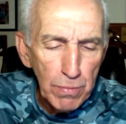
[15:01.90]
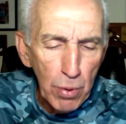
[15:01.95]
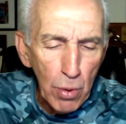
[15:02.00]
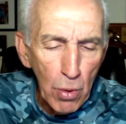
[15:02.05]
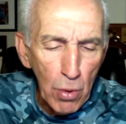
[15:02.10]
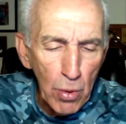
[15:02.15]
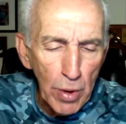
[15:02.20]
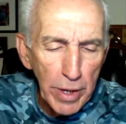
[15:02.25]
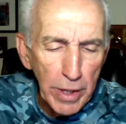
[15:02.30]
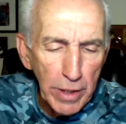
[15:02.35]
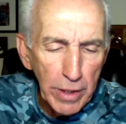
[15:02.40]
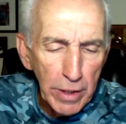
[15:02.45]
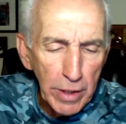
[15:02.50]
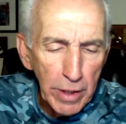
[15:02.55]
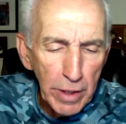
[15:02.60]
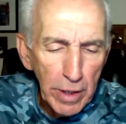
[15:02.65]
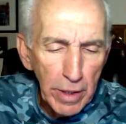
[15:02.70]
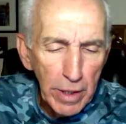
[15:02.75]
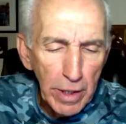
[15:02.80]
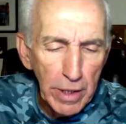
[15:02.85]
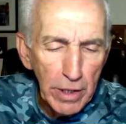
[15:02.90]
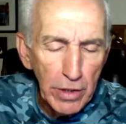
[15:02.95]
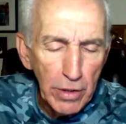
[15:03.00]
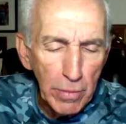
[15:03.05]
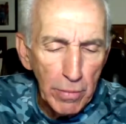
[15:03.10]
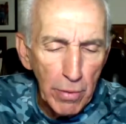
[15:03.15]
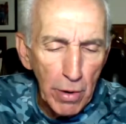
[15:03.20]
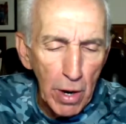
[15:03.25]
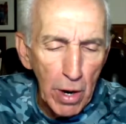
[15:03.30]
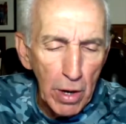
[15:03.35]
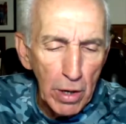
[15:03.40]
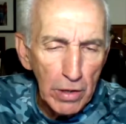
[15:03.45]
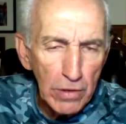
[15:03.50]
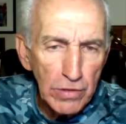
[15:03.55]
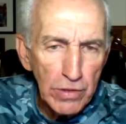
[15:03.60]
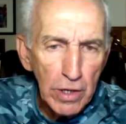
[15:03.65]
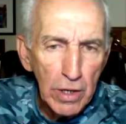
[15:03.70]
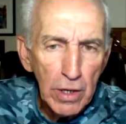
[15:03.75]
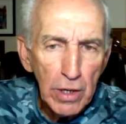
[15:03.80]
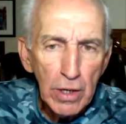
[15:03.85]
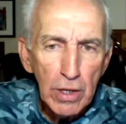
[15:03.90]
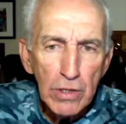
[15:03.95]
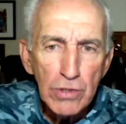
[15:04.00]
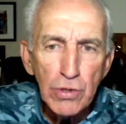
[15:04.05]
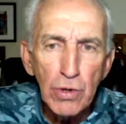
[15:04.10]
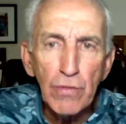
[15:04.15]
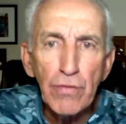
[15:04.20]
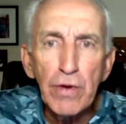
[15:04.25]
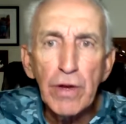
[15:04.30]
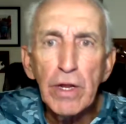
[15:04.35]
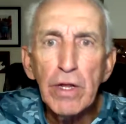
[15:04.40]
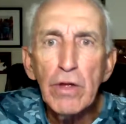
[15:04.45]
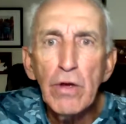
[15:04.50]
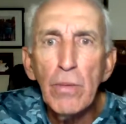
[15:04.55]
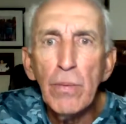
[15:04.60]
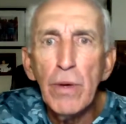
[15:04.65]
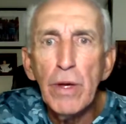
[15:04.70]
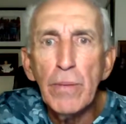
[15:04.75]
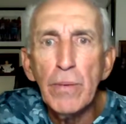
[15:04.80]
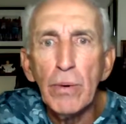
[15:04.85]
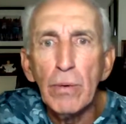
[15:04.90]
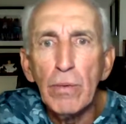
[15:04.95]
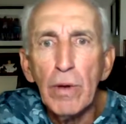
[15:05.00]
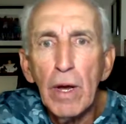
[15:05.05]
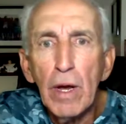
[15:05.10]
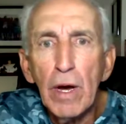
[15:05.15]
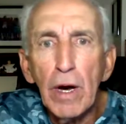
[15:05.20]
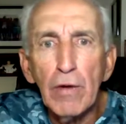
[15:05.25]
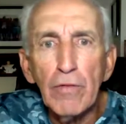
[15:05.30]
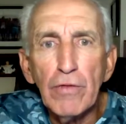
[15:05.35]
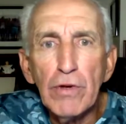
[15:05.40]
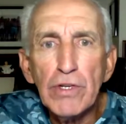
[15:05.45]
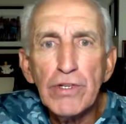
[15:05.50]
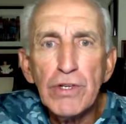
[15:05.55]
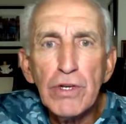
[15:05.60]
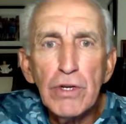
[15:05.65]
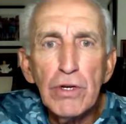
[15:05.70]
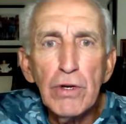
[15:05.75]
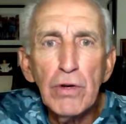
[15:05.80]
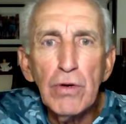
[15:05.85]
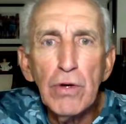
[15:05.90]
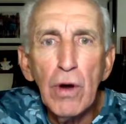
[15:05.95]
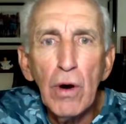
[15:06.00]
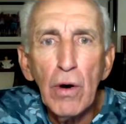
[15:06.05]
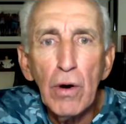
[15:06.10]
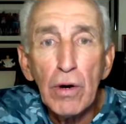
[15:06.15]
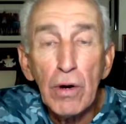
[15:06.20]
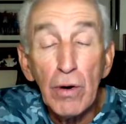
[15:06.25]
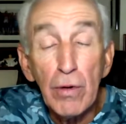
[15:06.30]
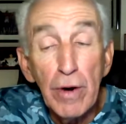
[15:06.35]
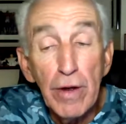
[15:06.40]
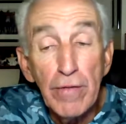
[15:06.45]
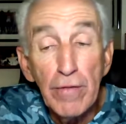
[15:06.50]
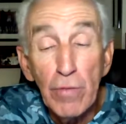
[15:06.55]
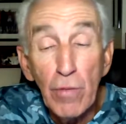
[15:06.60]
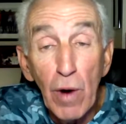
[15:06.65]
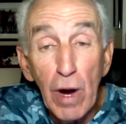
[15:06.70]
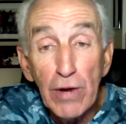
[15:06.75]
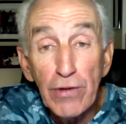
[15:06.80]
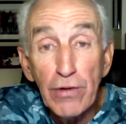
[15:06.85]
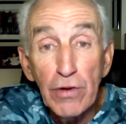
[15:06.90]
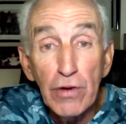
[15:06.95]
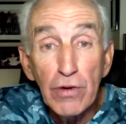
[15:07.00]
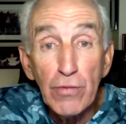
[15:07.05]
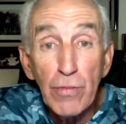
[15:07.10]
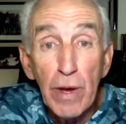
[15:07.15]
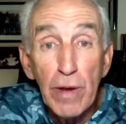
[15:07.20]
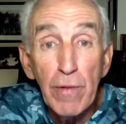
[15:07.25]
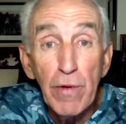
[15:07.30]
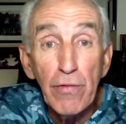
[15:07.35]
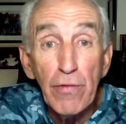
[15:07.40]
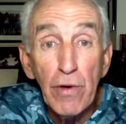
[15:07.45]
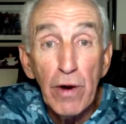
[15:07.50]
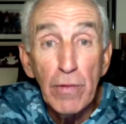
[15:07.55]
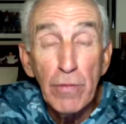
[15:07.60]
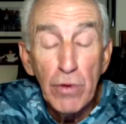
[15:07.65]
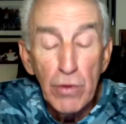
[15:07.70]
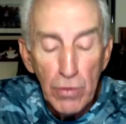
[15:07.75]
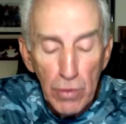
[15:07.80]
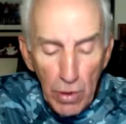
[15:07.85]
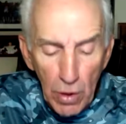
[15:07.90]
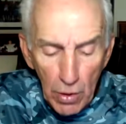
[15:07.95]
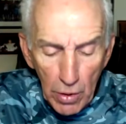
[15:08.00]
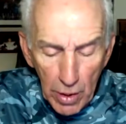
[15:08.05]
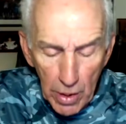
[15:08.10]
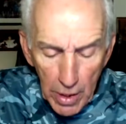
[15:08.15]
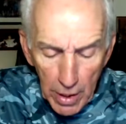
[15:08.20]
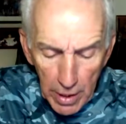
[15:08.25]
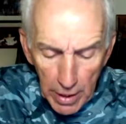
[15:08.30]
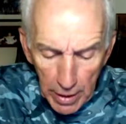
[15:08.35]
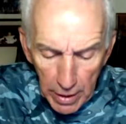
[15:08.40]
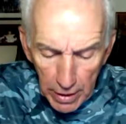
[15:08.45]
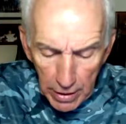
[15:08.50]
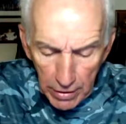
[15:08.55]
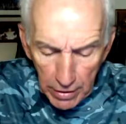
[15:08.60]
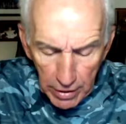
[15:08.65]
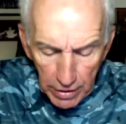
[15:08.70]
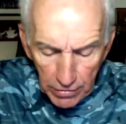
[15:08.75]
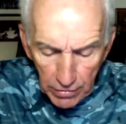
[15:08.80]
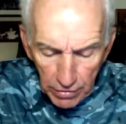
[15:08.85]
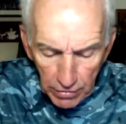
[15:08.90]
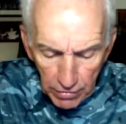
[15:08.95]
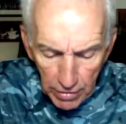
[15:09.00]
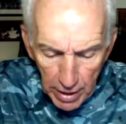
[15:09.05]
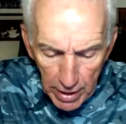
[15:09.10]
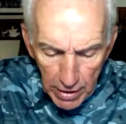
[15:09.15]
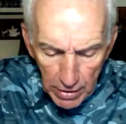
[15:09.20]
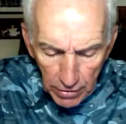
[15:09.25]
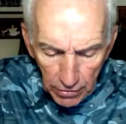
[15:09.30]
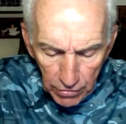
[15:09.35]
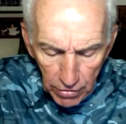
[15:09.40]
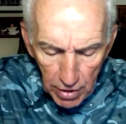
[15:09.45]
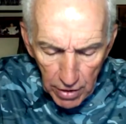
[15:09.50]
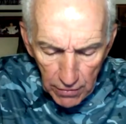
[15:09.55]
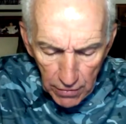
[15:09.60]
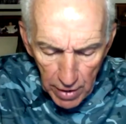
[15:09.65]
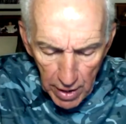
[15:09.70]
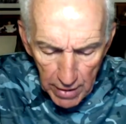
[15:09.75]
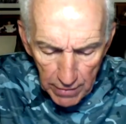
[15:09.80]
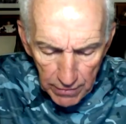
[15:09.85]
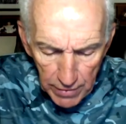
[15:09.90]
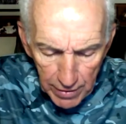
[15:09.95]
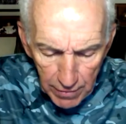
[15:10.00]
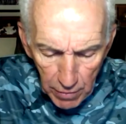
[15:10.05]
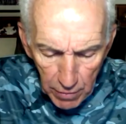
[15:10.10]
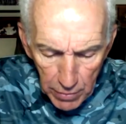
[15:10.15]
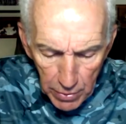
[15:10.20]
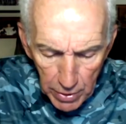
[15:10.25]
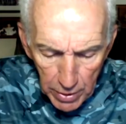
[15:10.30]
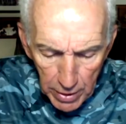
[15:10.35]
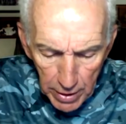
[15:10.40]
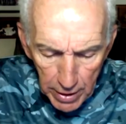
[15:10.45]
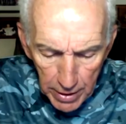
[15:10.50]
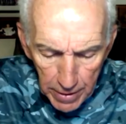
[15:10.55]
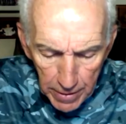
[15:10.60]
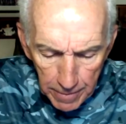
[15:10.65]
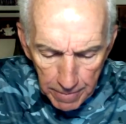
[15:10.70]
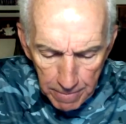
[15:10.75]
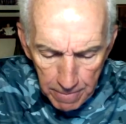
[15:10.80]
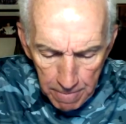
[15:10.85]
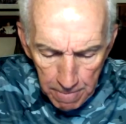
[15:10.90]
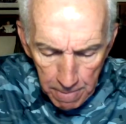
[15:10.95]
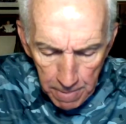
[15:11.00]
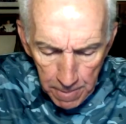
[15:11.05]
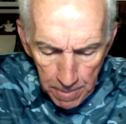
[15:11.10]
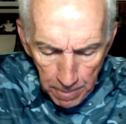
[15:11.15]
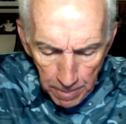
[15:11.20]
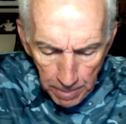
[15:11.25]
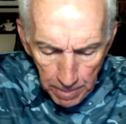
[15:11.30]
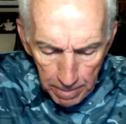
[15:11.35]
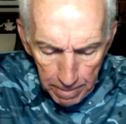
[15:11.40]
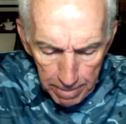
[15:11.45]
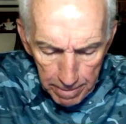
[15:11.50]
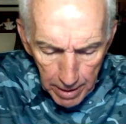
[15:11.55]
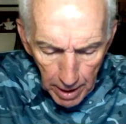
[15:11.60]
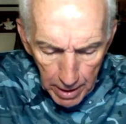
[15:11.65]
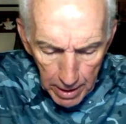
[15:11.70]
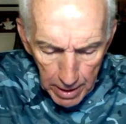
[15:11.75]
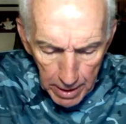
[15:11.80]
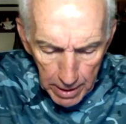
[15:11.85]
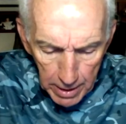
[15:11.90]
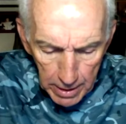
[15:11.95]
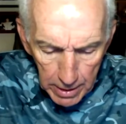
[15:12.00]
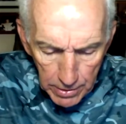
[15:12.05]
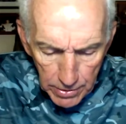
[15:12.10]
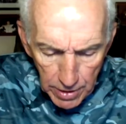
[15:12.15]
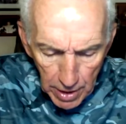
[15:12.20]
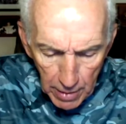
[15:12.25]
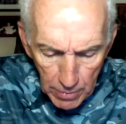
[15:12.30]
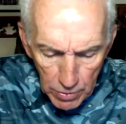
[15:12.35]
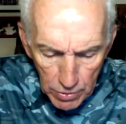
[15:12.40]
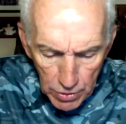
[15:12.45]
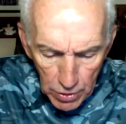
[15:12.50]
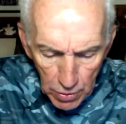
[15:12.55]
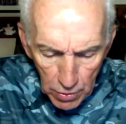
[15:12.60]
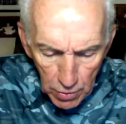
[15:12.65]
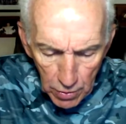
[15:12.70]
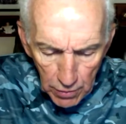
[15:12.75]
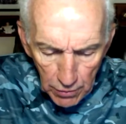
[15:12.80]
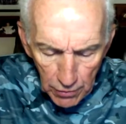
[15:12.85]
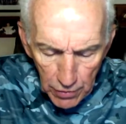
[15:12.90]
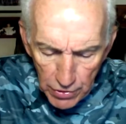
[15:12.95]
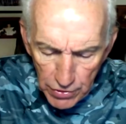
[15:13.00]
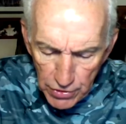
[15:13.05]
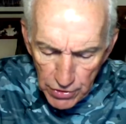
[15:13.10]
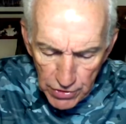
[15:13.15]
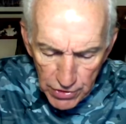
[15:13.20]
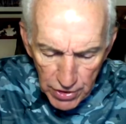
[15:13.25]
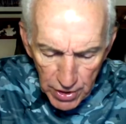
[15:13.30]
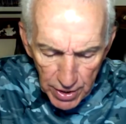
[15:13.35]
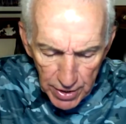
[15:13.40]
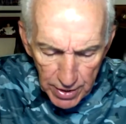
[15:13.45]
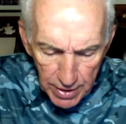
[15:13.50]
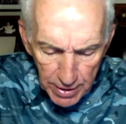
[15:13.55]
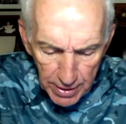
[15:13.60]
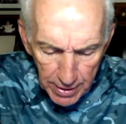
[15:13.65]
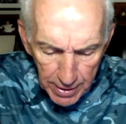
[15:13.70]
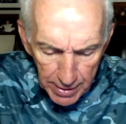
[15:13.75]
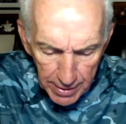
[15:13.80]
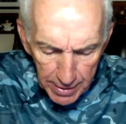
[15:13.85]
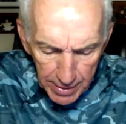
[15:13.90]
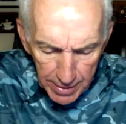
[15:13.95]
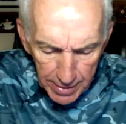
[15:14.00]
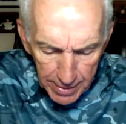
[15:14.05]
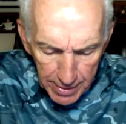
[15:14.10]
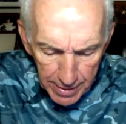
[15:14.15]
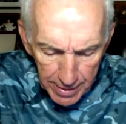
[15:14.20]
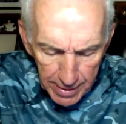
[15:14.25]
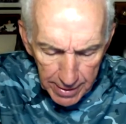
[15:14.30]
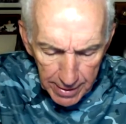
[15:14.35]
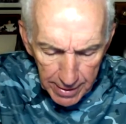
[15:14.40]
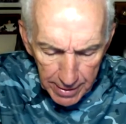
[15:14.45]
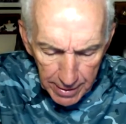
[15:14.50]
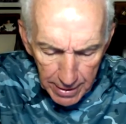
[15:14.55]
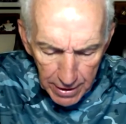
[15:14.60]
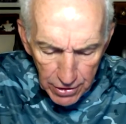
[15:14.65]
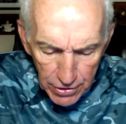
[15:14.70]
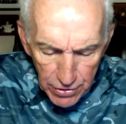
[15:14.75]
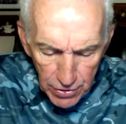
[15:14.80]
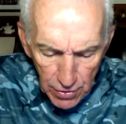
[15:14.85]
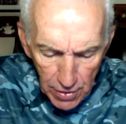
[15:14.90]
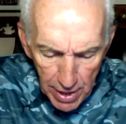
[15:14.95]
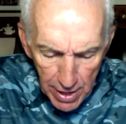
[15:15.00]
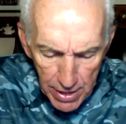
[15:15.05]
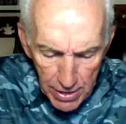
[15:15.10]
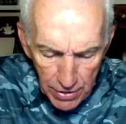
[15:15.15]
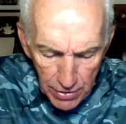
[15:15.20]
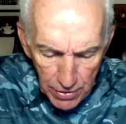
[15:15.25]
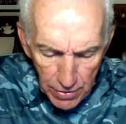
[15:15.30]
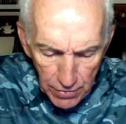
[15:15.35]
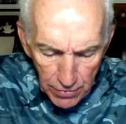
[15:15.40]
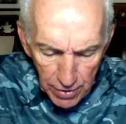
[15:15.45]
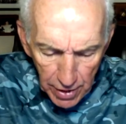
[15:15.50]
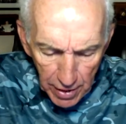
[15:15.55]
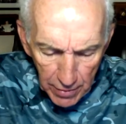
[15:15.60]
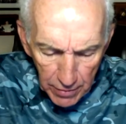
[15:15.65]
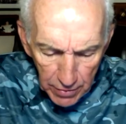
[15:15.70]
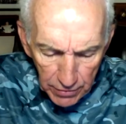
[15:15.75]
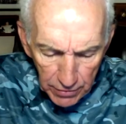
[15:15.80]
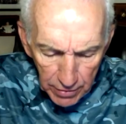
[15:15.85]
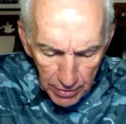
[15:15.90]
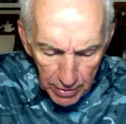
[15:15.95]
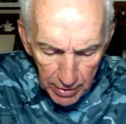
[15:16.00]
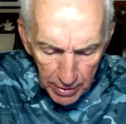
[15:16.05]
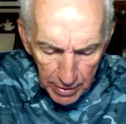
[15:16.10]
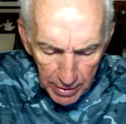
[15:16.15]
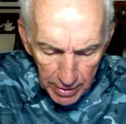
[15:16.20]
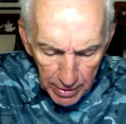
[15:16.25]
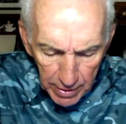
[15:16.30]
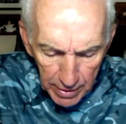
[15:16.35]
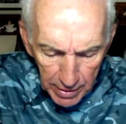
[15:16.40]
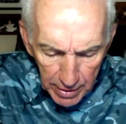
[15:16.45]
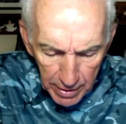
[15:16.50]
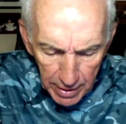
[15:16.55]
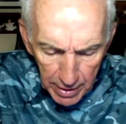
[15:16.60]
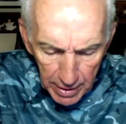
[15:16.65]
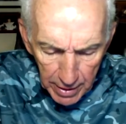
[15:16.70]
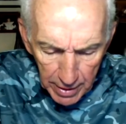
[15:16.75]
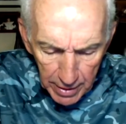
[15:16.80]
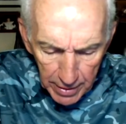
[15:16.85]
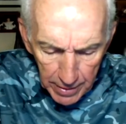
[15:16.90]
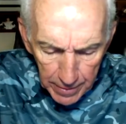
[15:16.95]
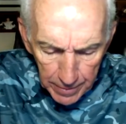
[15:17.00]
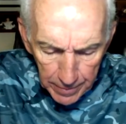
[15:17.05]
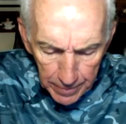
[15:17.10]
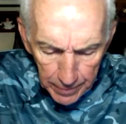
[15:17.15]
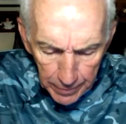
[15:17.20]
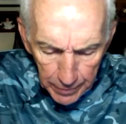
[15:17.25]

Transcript: Point in the Bronx. So if any of you people are visiting New York or even watching us maybe from New York, it's a sight to see if you have never been there. Thomas Horn, Fishing Sunday. Let us know how you do, Thomas. And